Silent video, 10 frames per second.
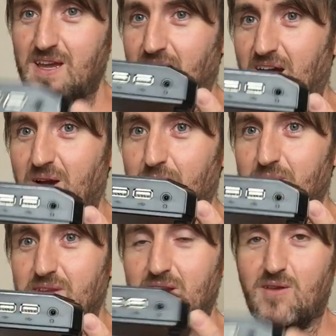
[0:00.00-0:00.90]

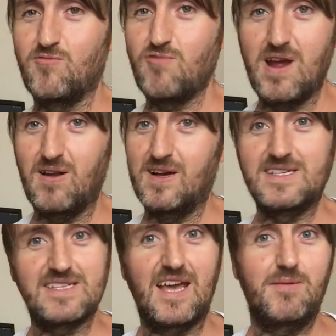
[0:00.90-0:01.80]
Um, you don't
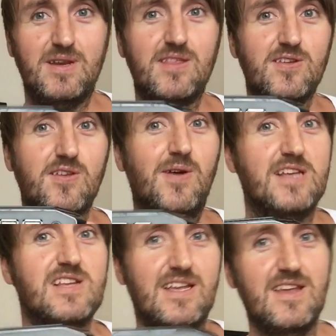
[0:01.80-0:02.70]
realise how many you
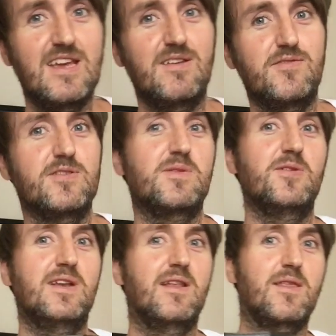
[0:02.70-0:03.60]
actually need if you're
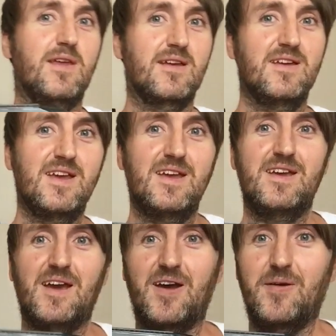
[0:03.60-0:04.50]
doing anything
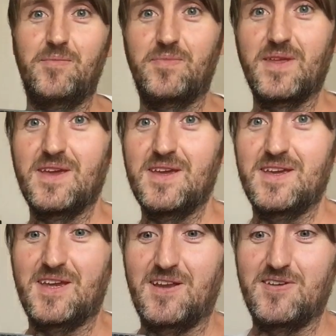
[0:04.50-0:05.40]
um,
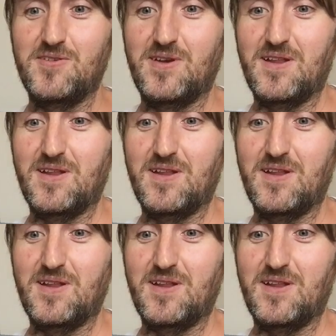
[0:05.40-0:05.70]
you know, doing